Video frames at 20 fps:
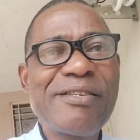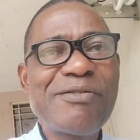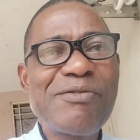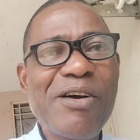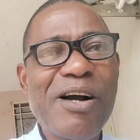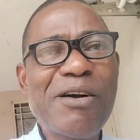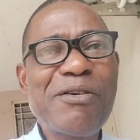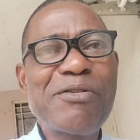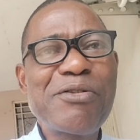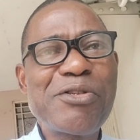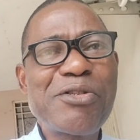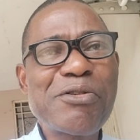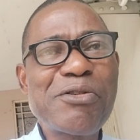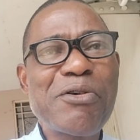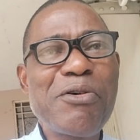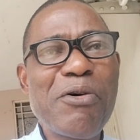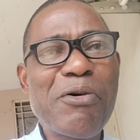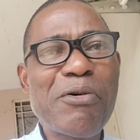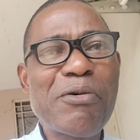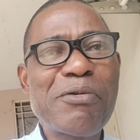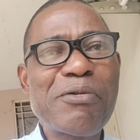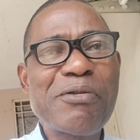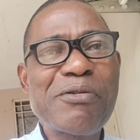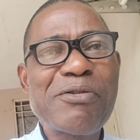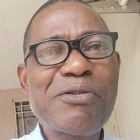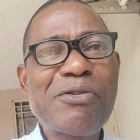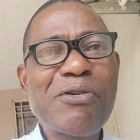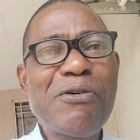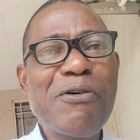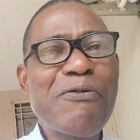you are good to go.
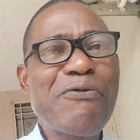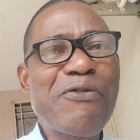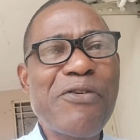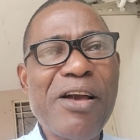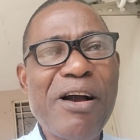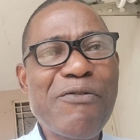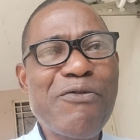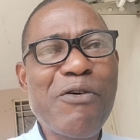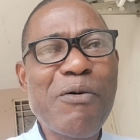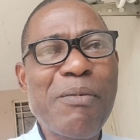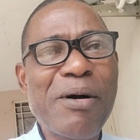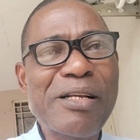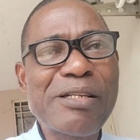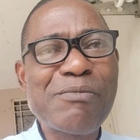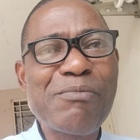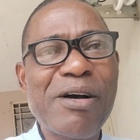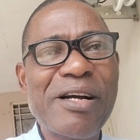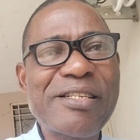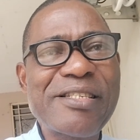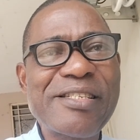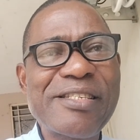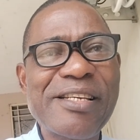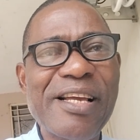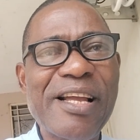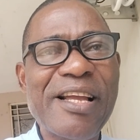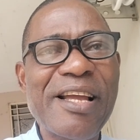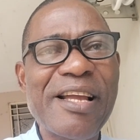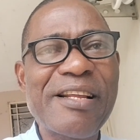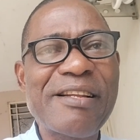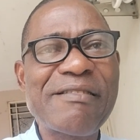No fear for mathematics
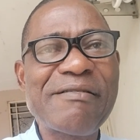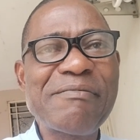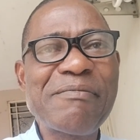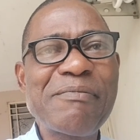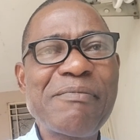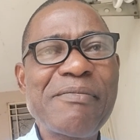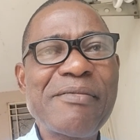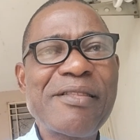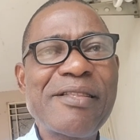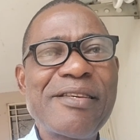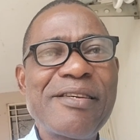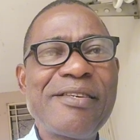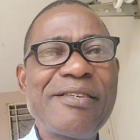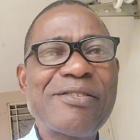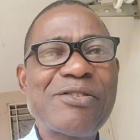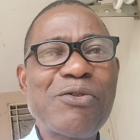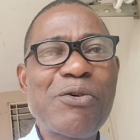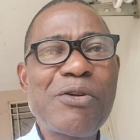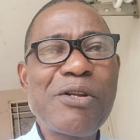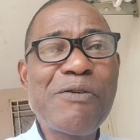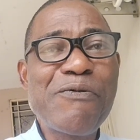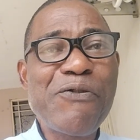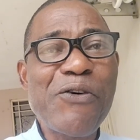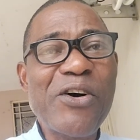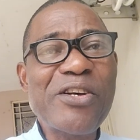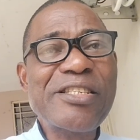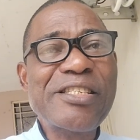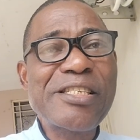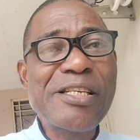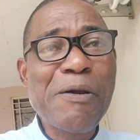again. So the
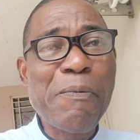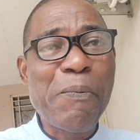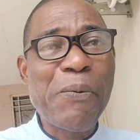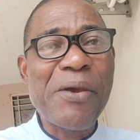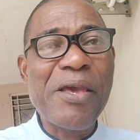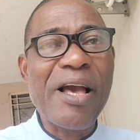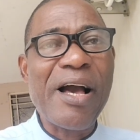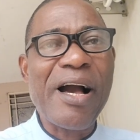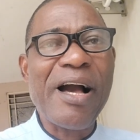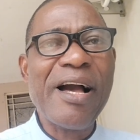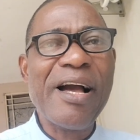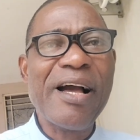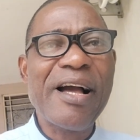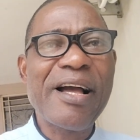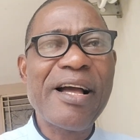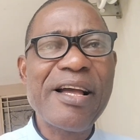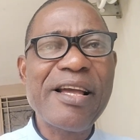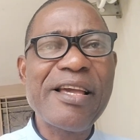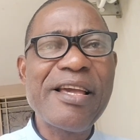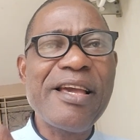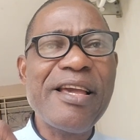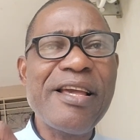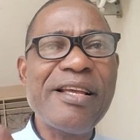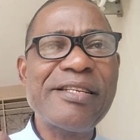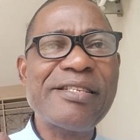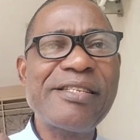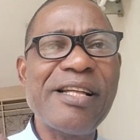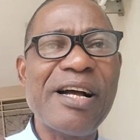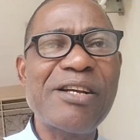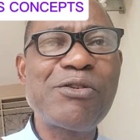first tip here
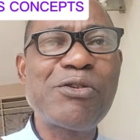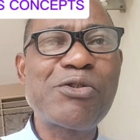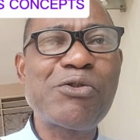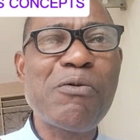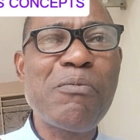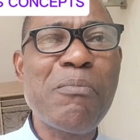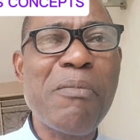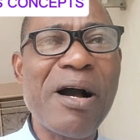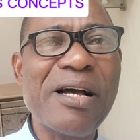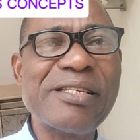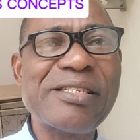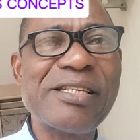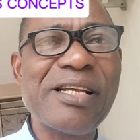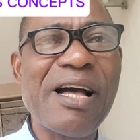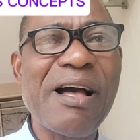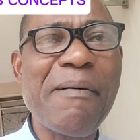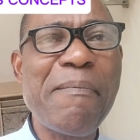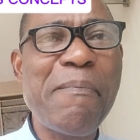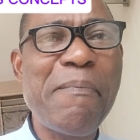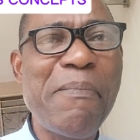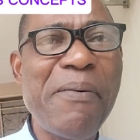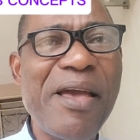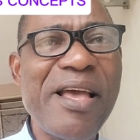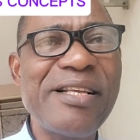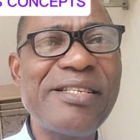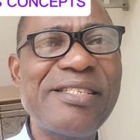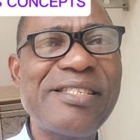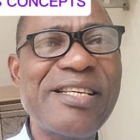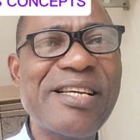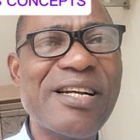is that you should master
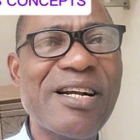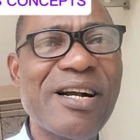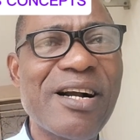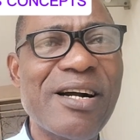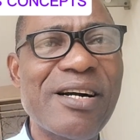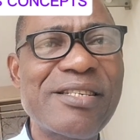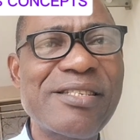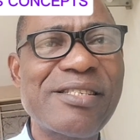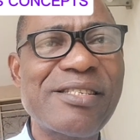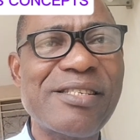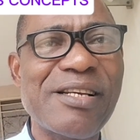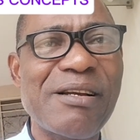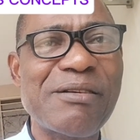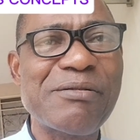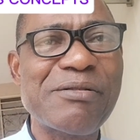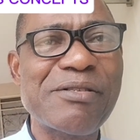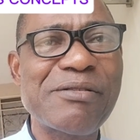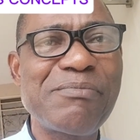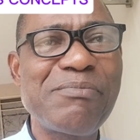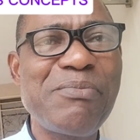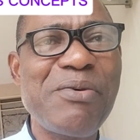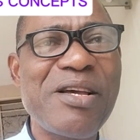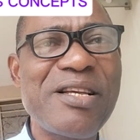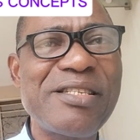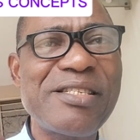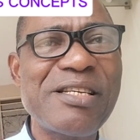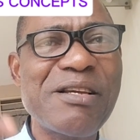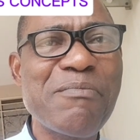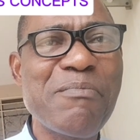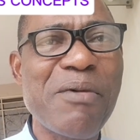basic concepts,
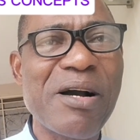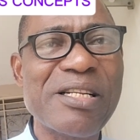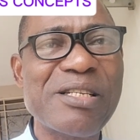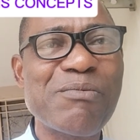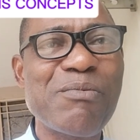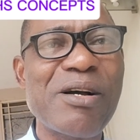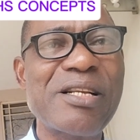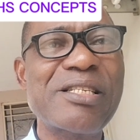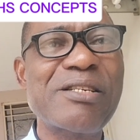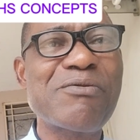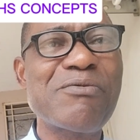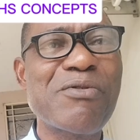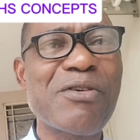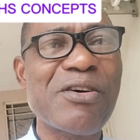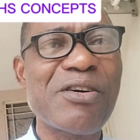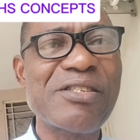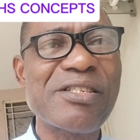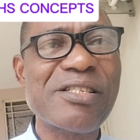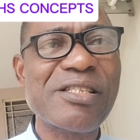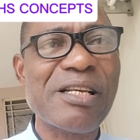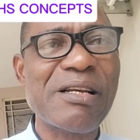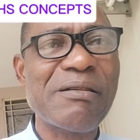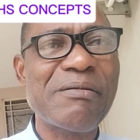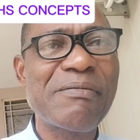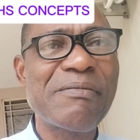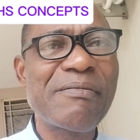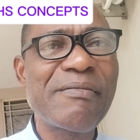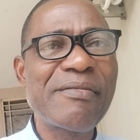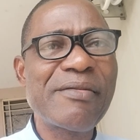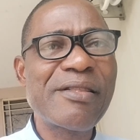basic mathematical concepts.
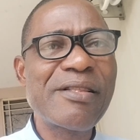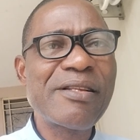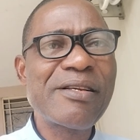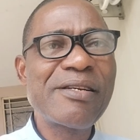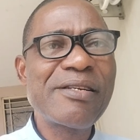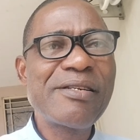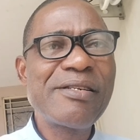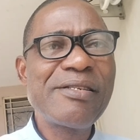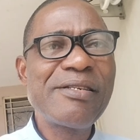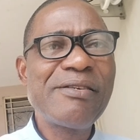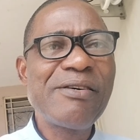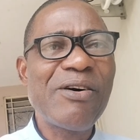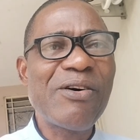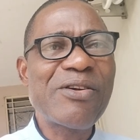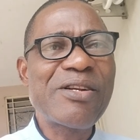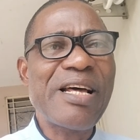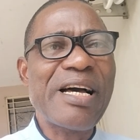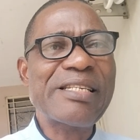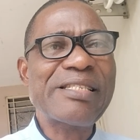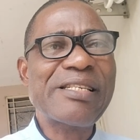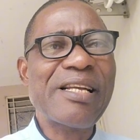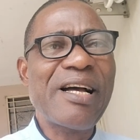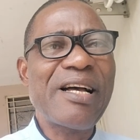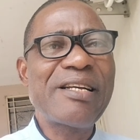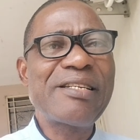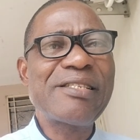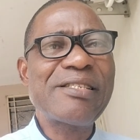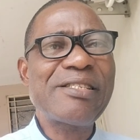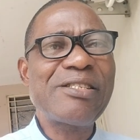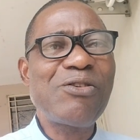
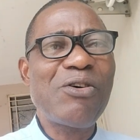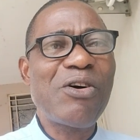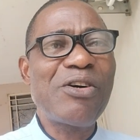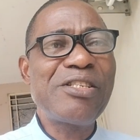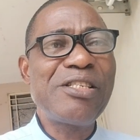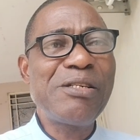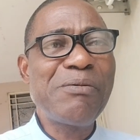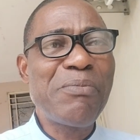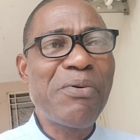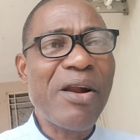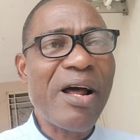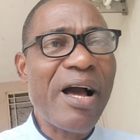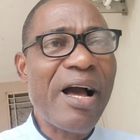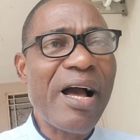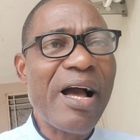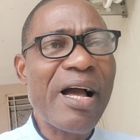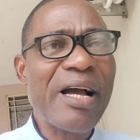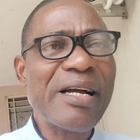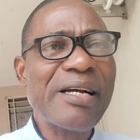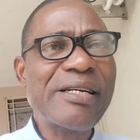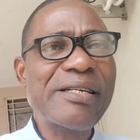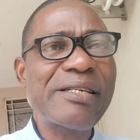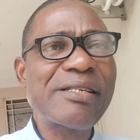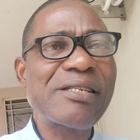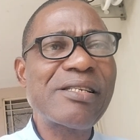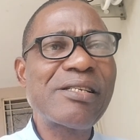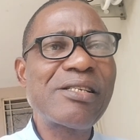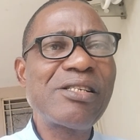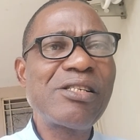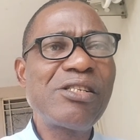Understands your algebra,
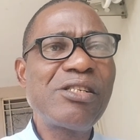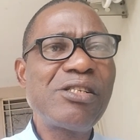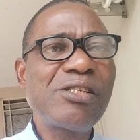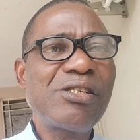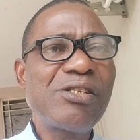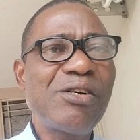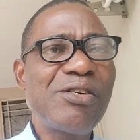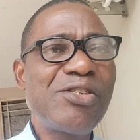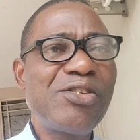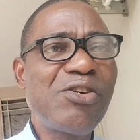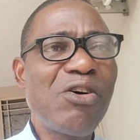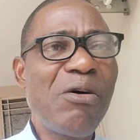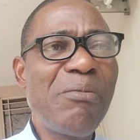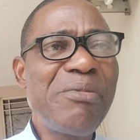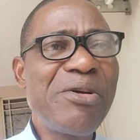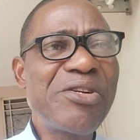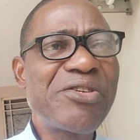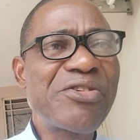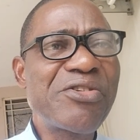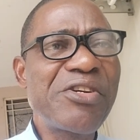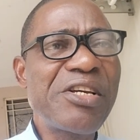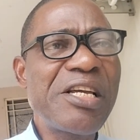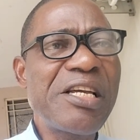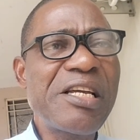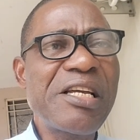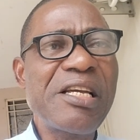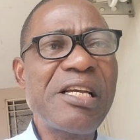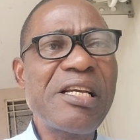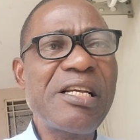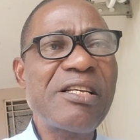your
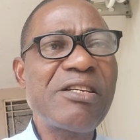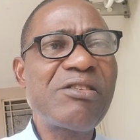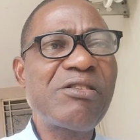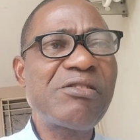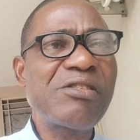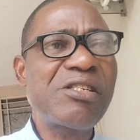geometry, your